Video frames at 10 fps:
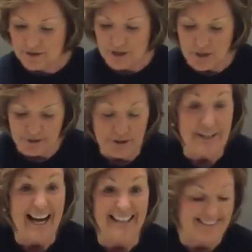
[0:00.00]
so you're
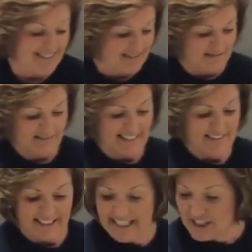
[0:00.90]
not in
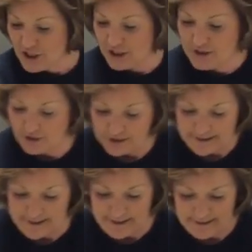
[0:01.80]
the kitchen
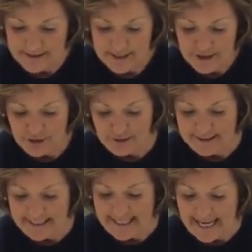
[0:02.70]
during the during
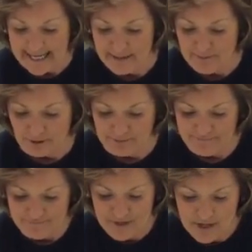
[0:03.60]
the game or,
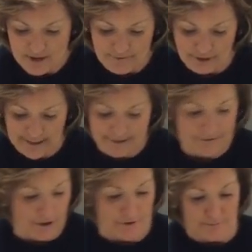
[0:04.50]
or any of
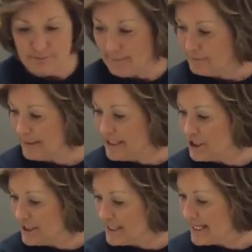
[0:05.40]
your other
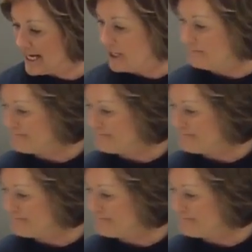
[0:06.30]
preparations there.